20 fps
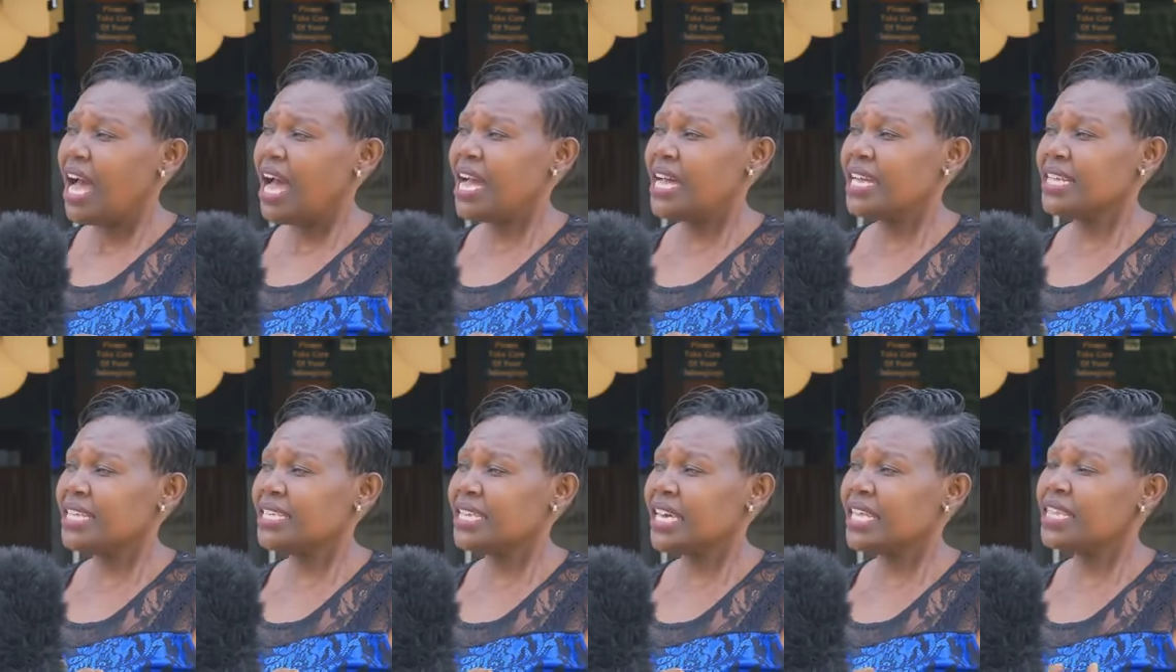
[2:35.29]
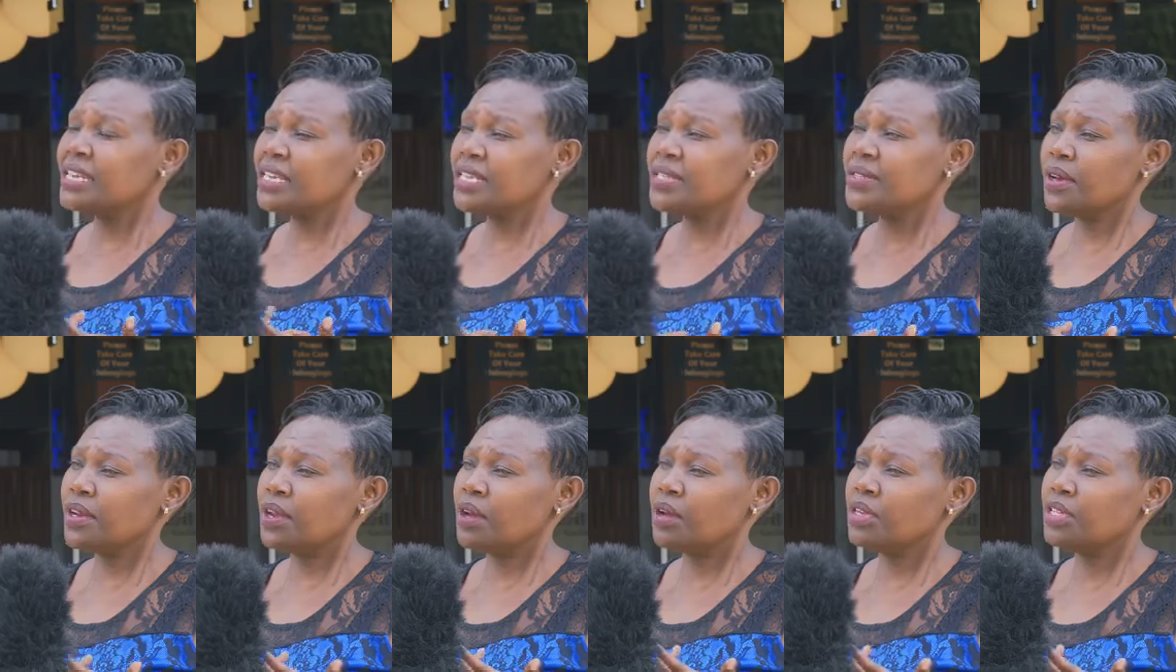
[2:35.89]
and the
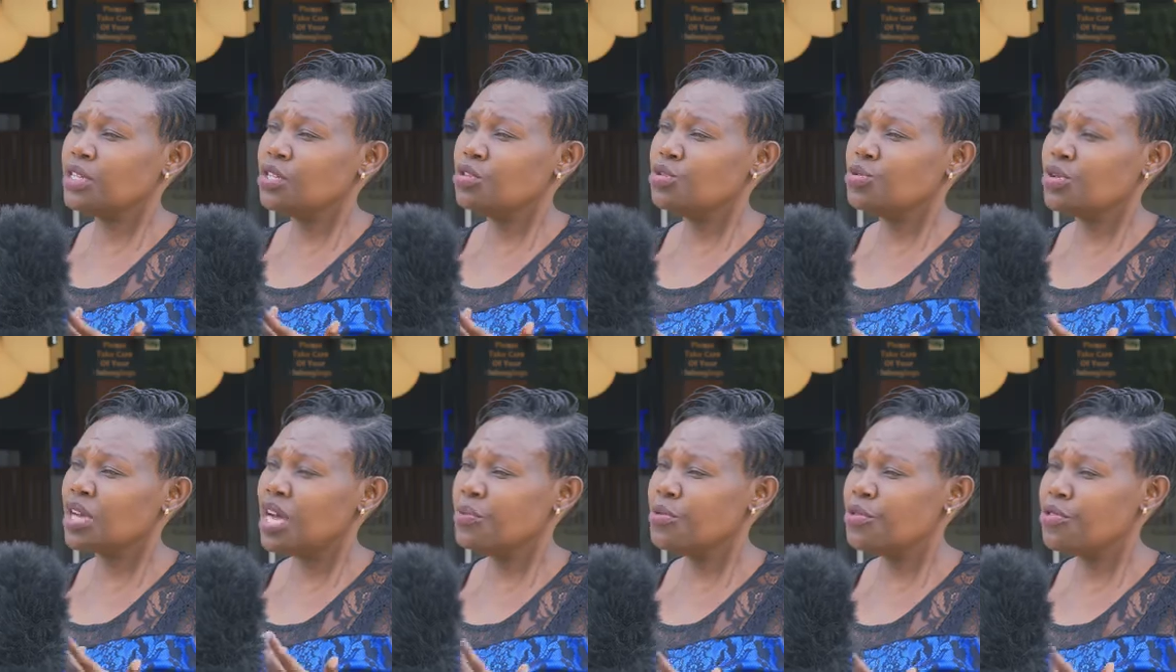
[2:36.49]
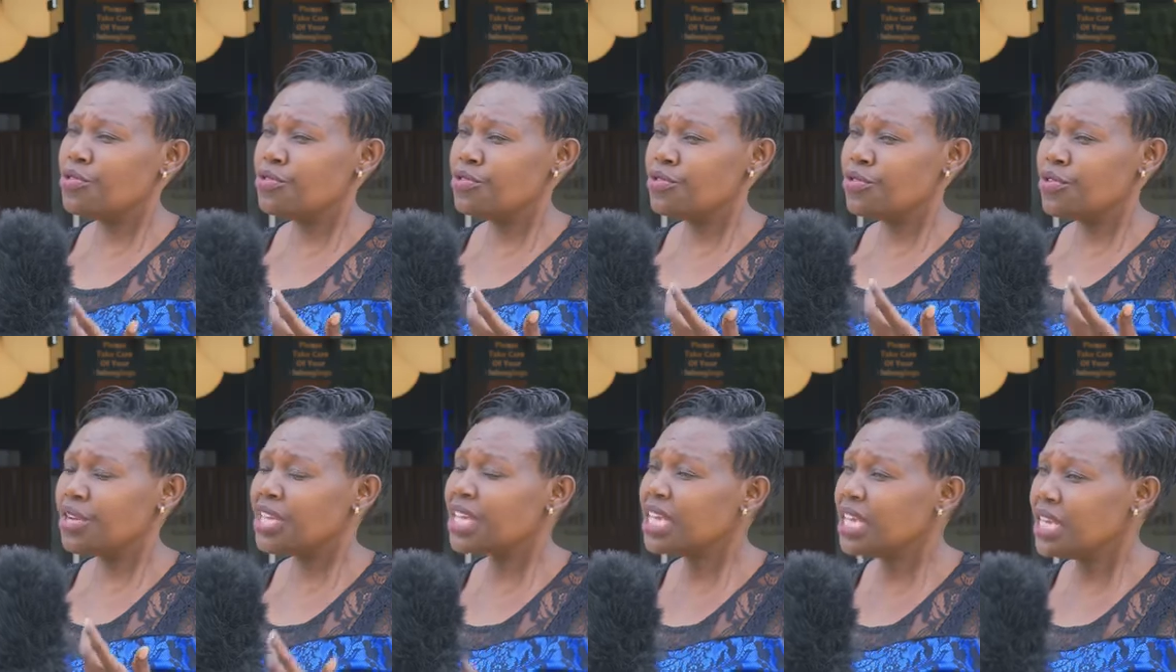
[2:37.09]
reason I wanted you to come with your
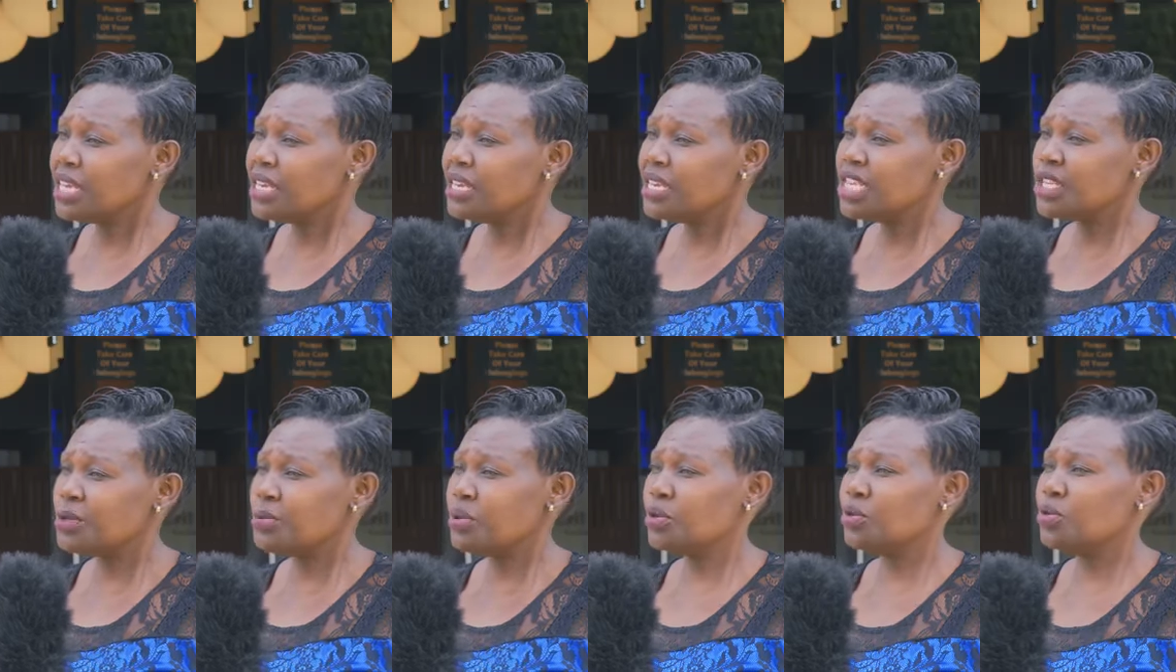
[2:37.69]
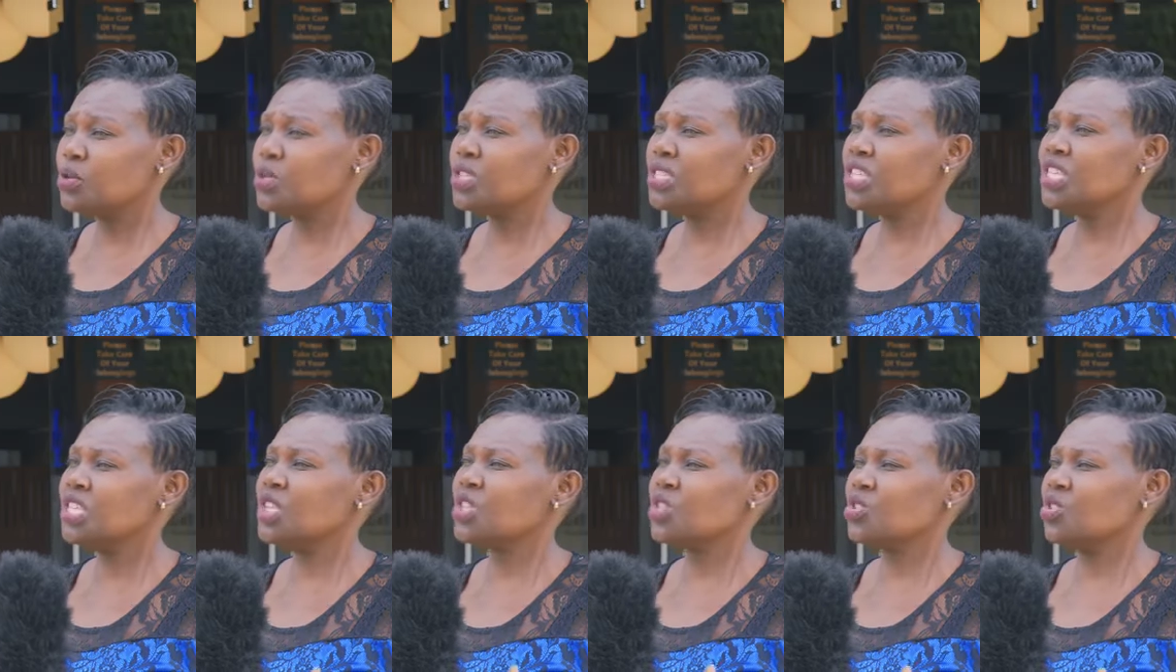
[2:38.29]
kin is because
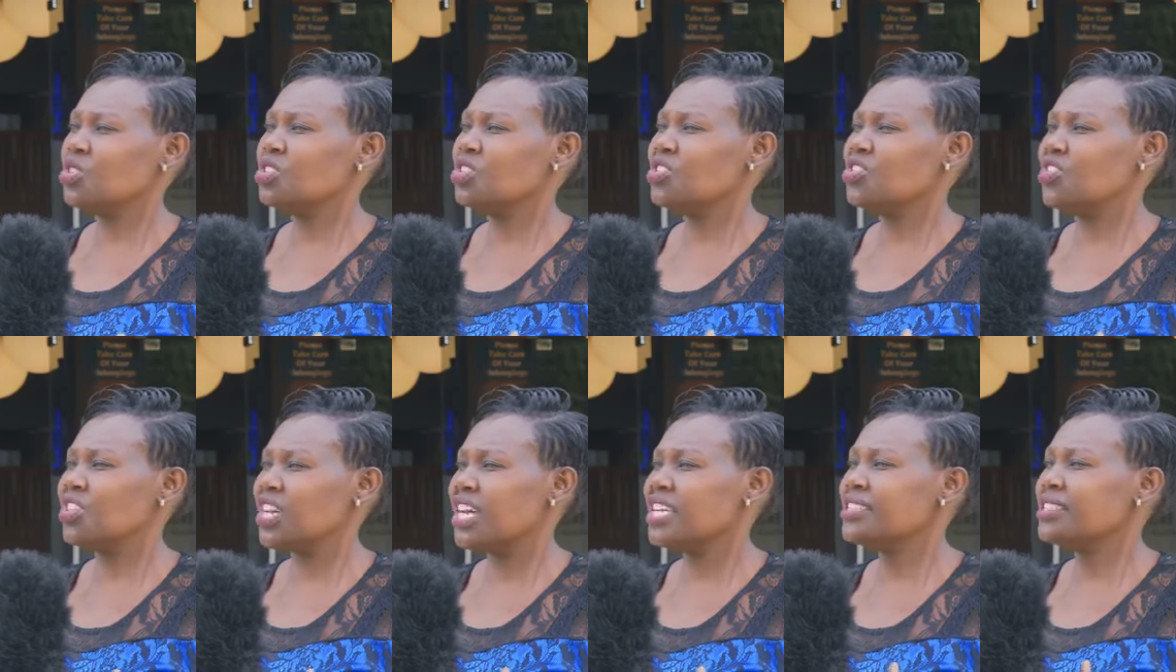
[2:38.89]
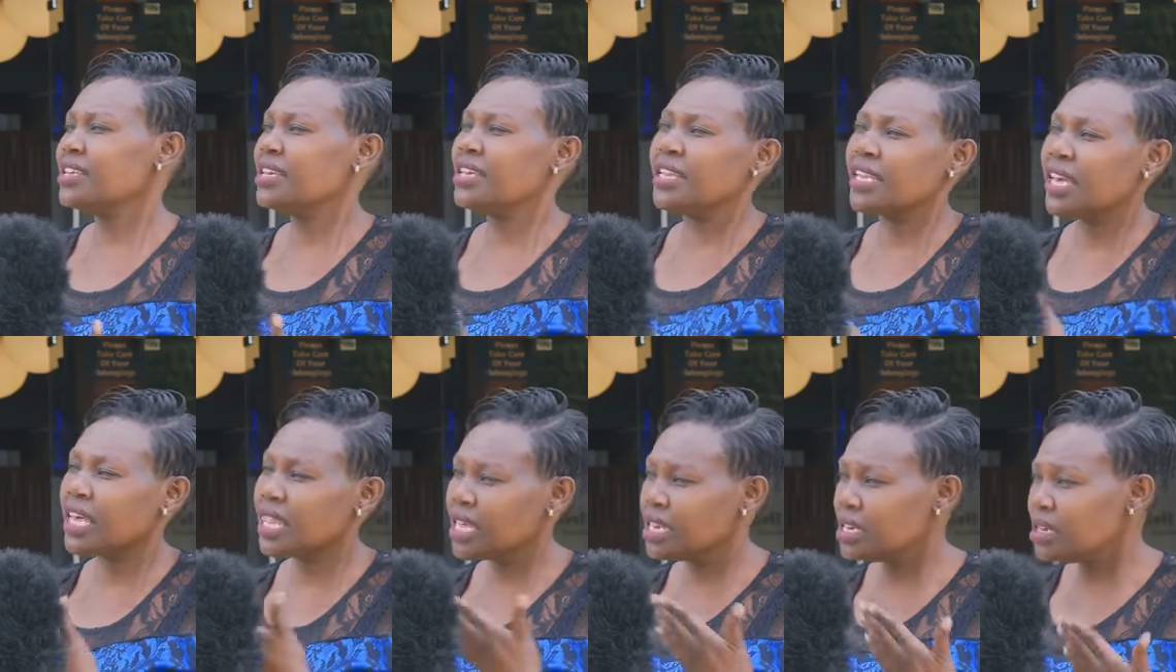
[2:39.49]
this is not just
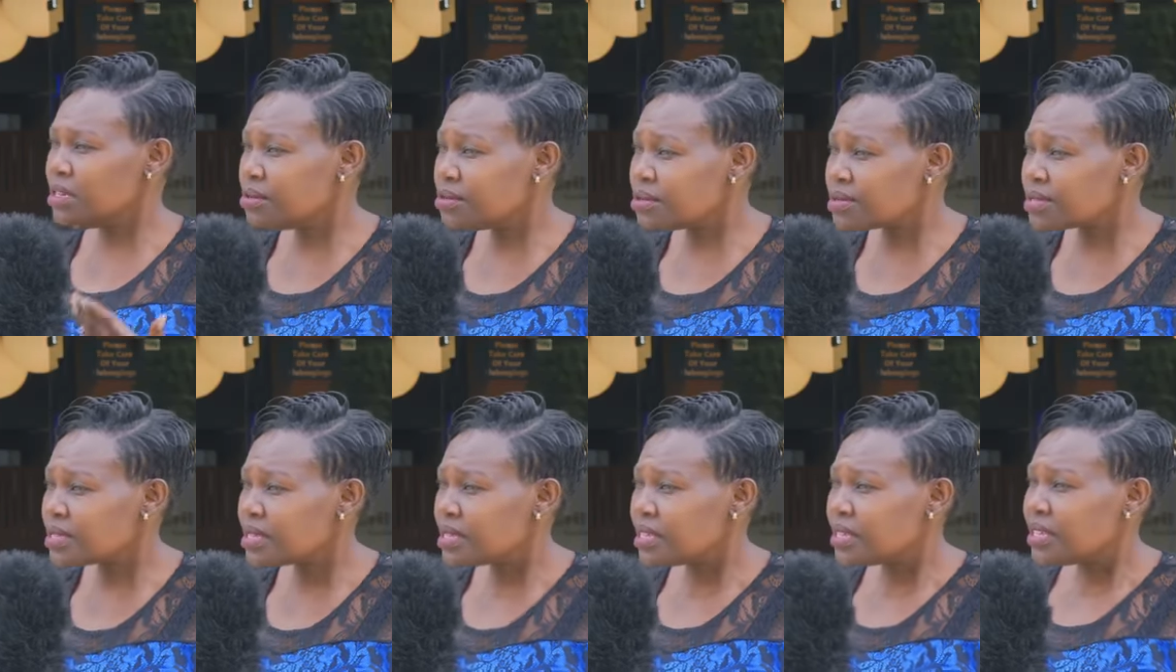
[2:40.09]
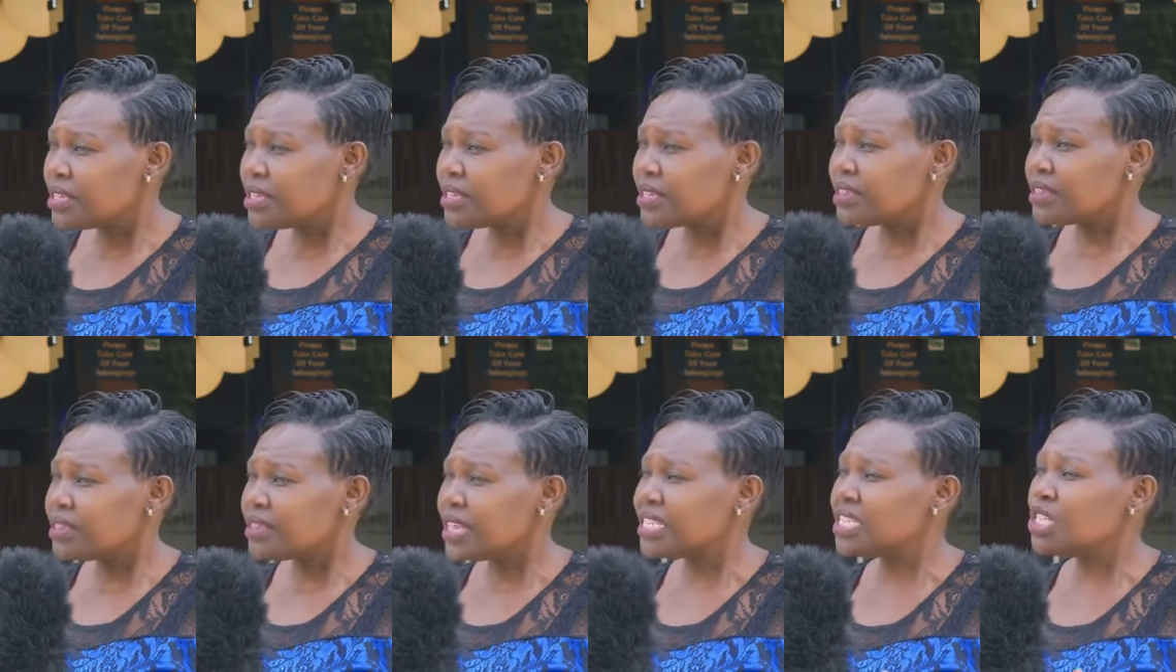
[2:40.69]
any other news
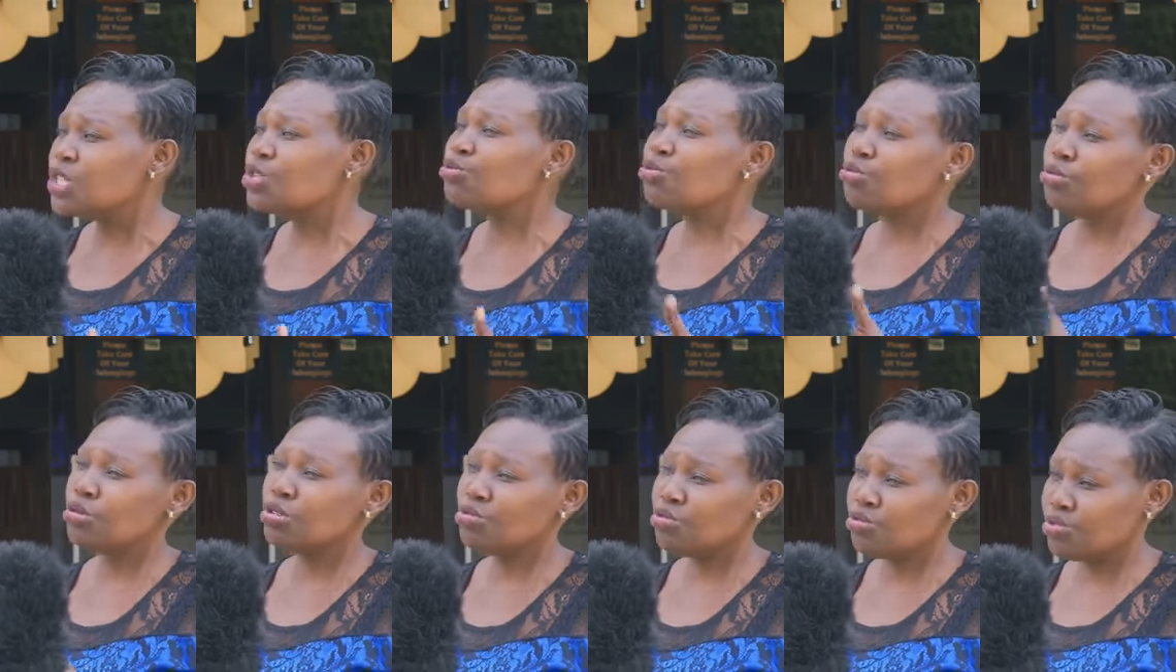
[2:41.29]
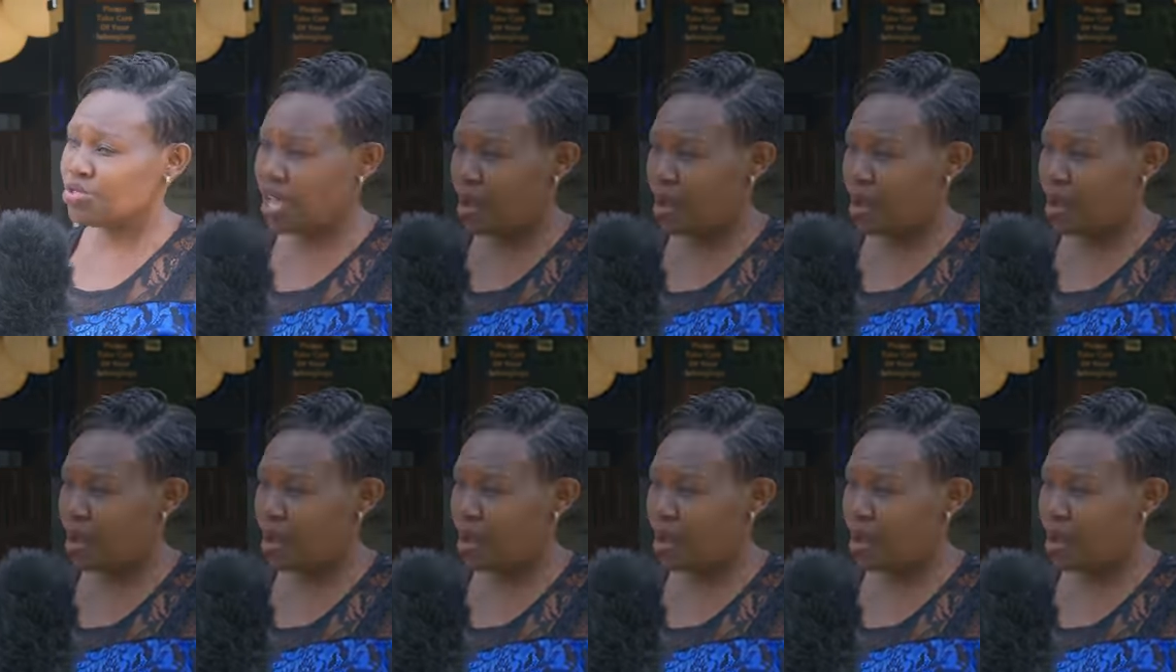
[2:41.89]
that is told to